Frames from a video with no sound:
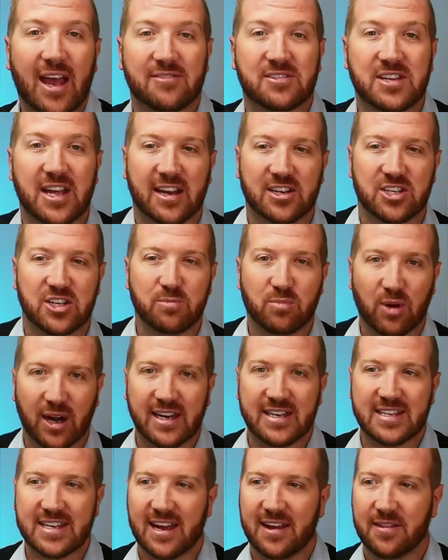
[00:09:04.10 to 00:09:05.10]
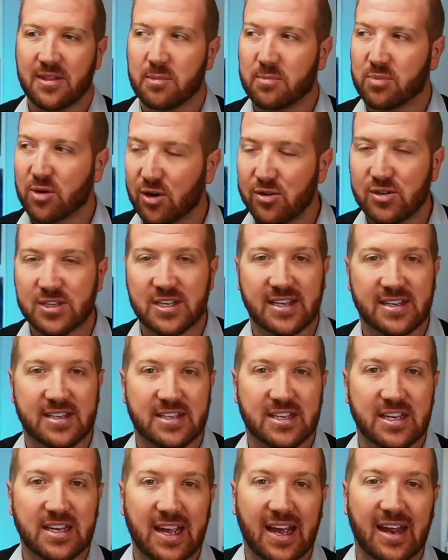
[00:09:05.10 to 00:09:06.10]
to actually break down the process to
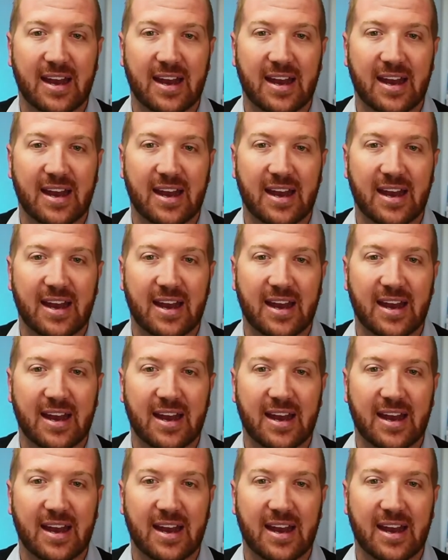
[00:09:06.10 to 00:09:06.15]
get